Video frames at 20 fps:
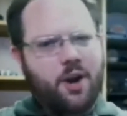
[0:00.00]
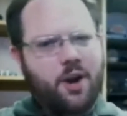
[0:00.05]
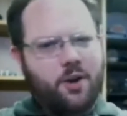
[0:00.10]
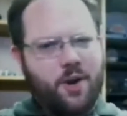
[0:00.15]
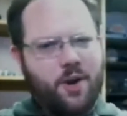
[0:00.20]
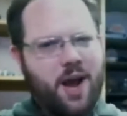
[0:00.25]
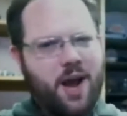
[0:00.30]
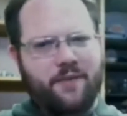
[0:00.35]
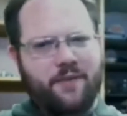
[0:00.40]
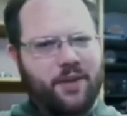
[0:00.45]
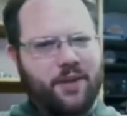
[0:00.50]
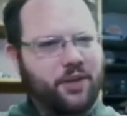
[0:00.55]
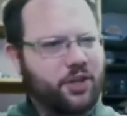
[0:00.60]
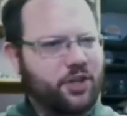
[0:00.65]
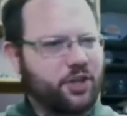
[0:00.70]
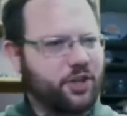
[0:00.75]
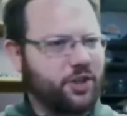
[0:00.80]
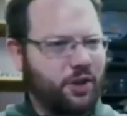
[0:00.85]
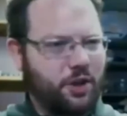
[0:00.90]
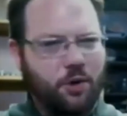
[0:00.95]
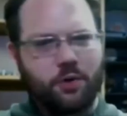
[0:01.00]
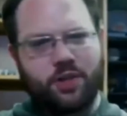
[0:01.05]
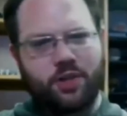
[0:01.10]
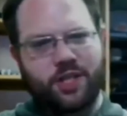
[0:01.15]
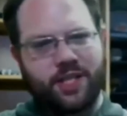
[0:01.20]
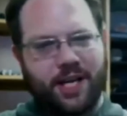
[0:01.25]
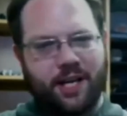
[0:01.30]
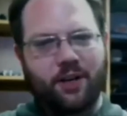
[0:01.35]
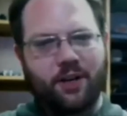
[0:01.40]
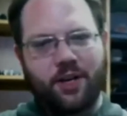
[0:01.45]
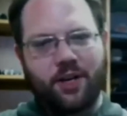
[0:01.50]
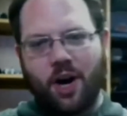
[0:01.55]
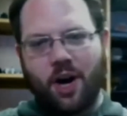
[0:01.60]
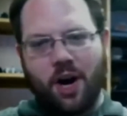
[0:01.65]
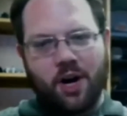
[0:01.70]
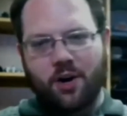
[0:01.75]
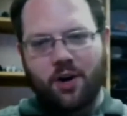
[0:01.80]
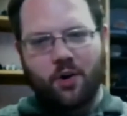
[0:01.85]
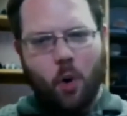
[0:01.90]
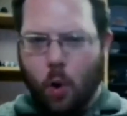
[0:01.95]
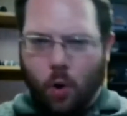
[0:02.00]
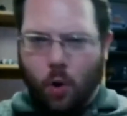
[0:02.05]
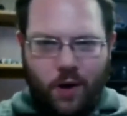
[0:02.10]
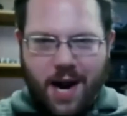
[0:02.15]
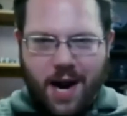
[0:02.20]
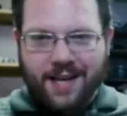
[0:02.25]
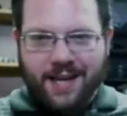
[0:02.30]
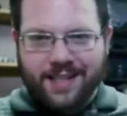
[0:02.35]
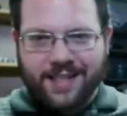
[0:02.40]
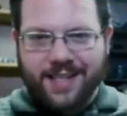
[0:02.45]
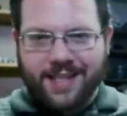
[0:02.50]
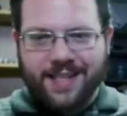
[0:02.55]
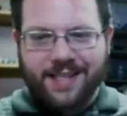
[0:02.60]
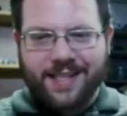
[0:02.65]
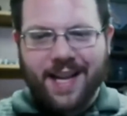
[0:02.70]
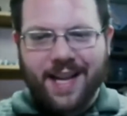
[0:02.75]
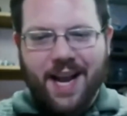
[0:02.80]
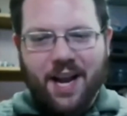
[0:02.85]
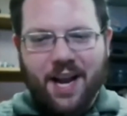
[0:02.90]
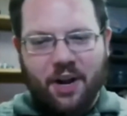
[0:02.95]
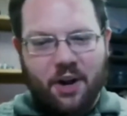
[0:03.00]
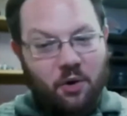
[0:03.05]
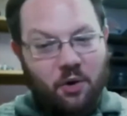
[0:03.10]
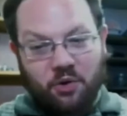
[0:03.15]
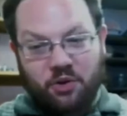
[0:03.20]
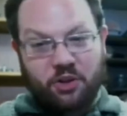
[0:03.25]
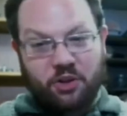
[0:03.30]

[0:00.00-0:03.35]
you have these new Shield Guard Goraxes. You know,